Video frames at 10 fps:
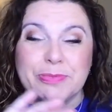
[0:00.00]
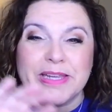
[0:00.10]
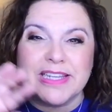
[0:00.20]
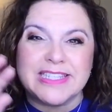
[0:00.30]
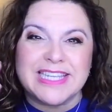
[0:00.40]

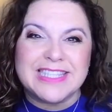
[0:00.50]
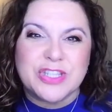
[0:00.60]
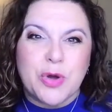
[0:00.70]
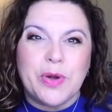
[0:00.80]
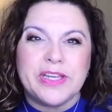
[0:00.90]
because it's
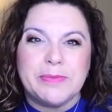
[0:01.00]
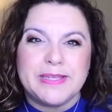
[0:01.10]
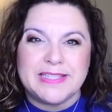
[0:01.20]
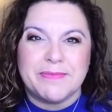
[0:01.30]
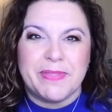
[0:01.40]
going to
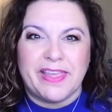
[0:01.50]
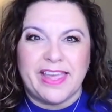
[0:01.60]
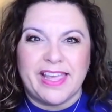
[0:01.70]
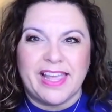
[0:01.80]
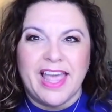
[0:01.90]
be
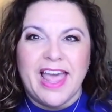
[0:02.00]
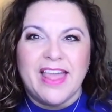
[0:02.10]
something